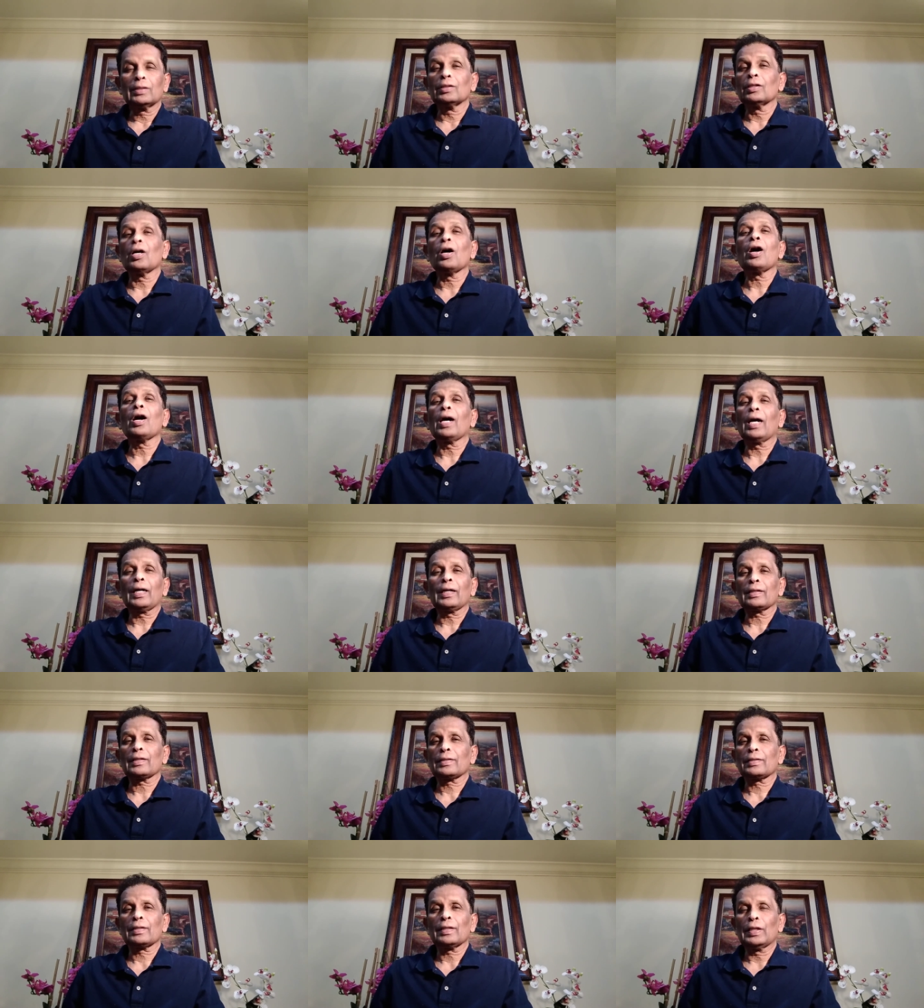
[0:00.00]

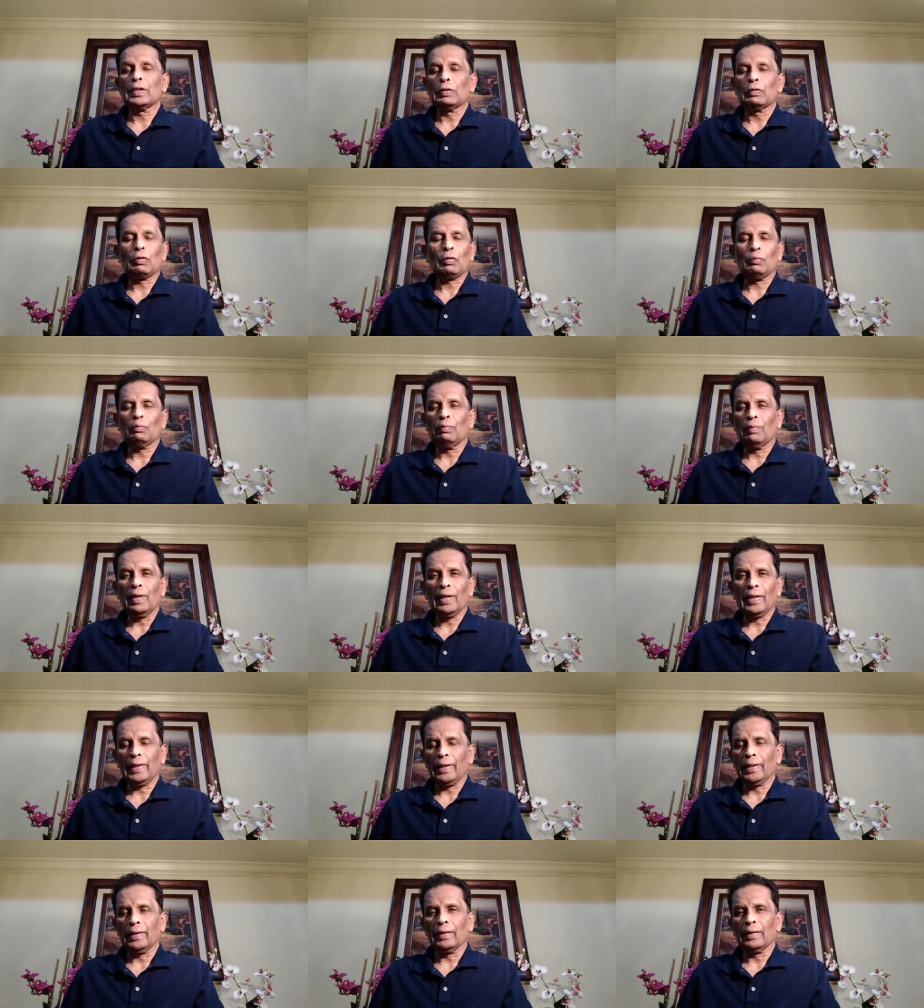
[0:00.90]
gods in your
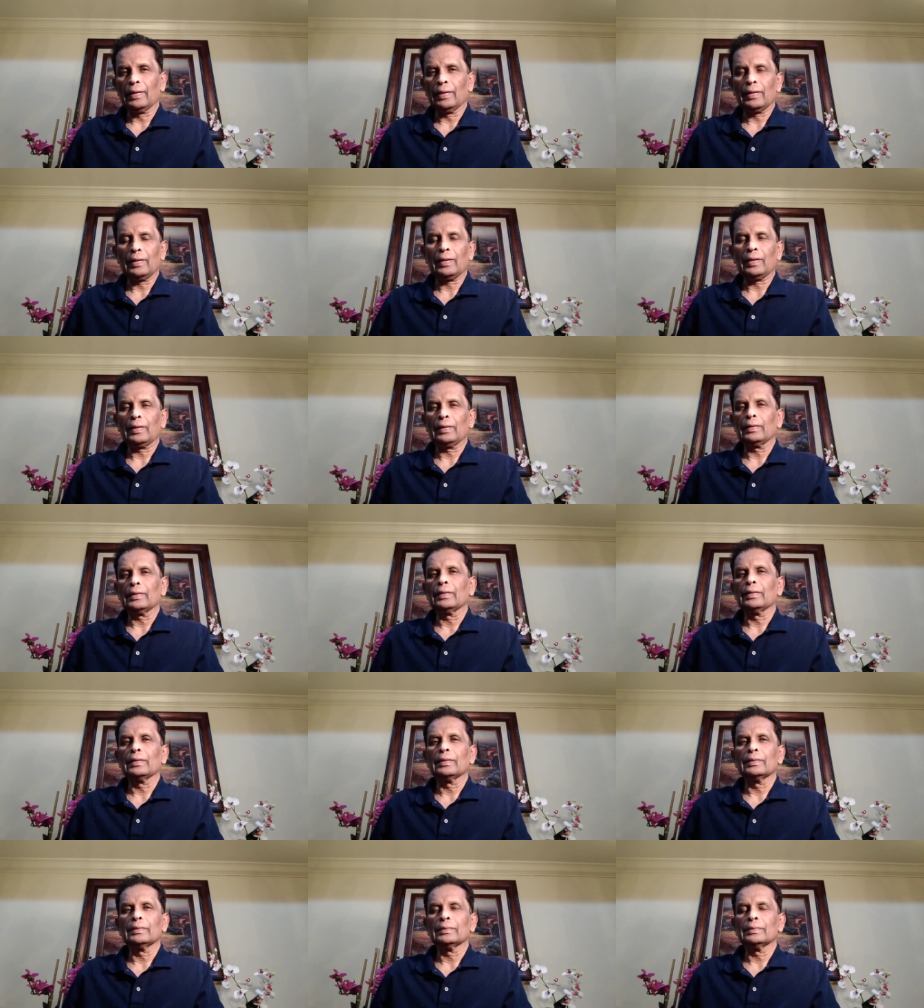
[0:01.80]
mind.
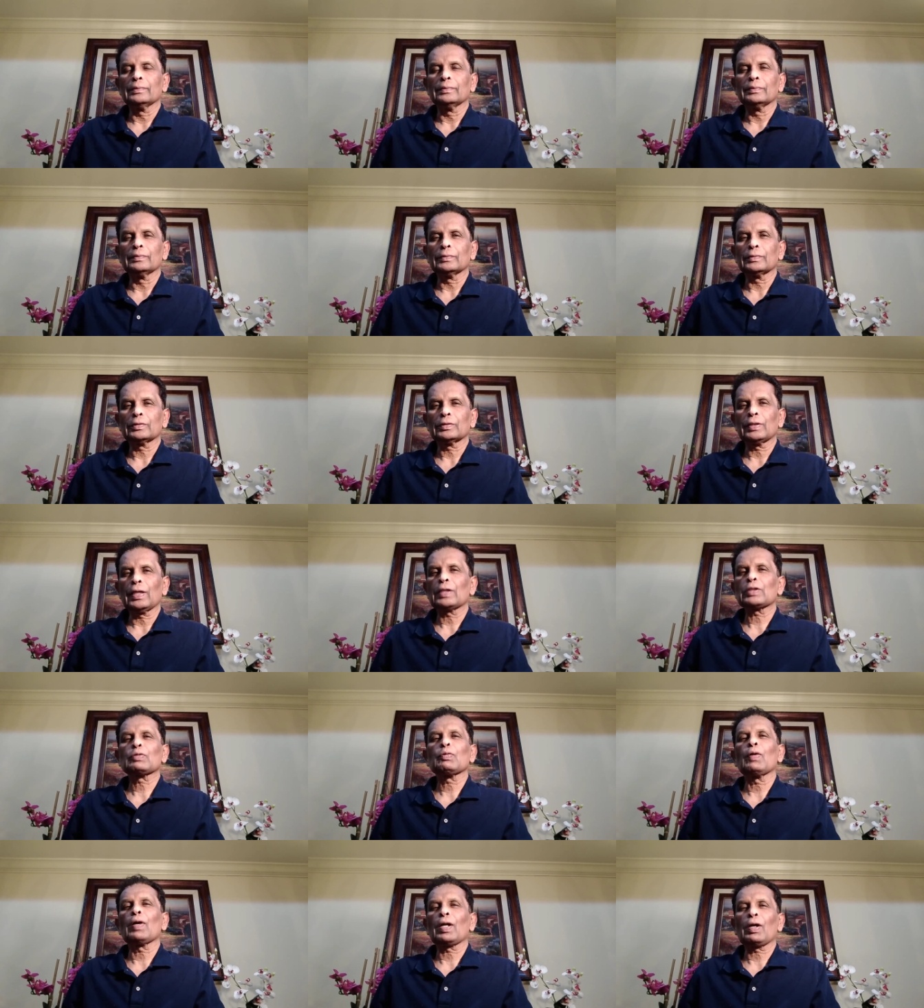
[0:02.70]

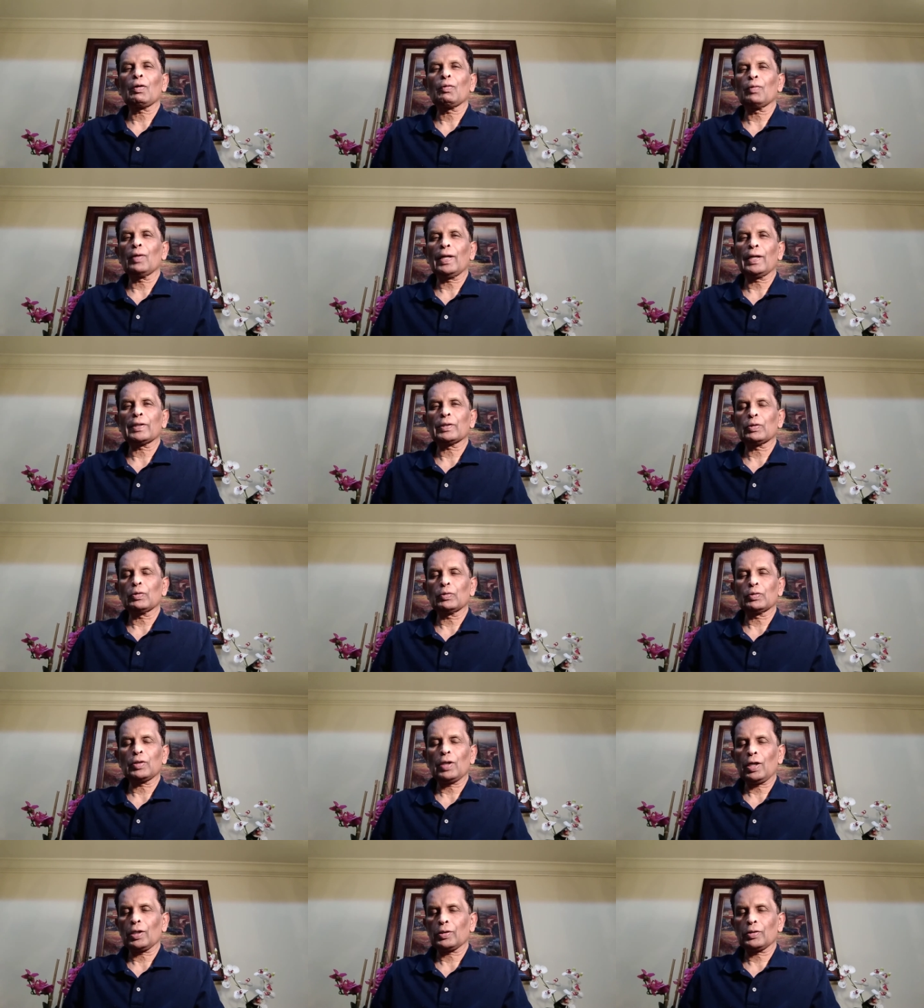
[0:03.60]
That's what I would like to
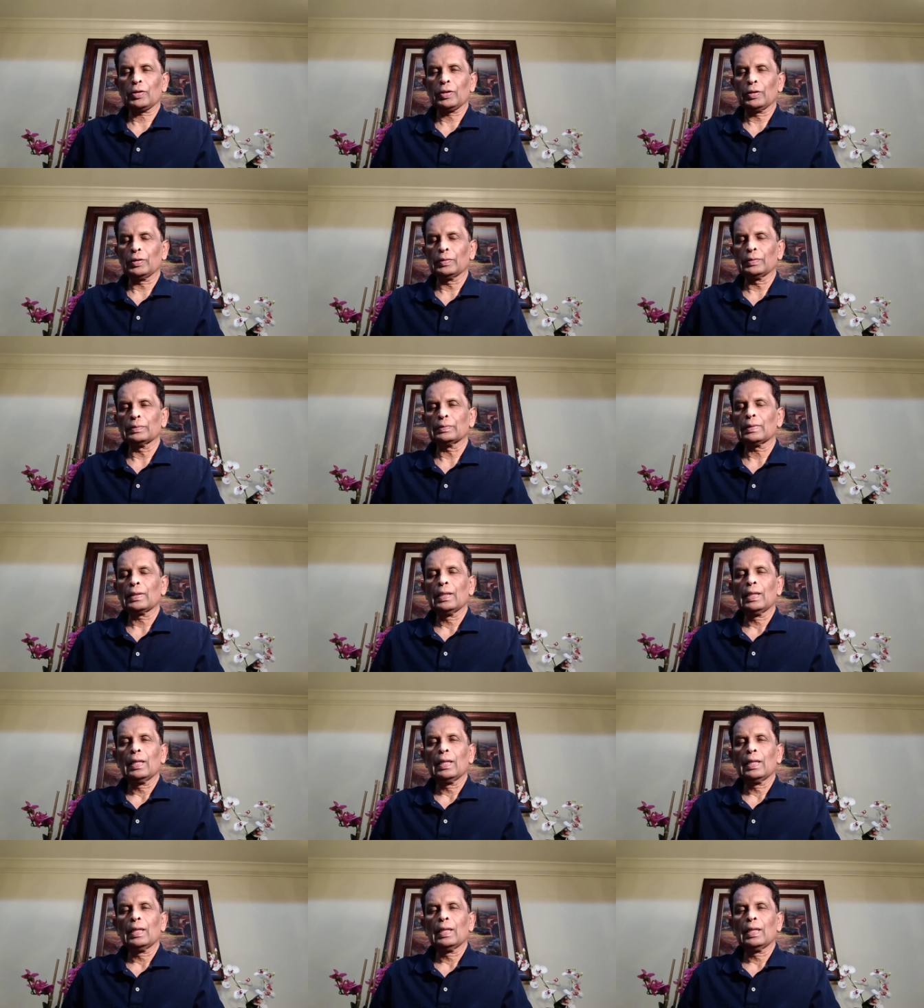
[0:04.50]
talk to you.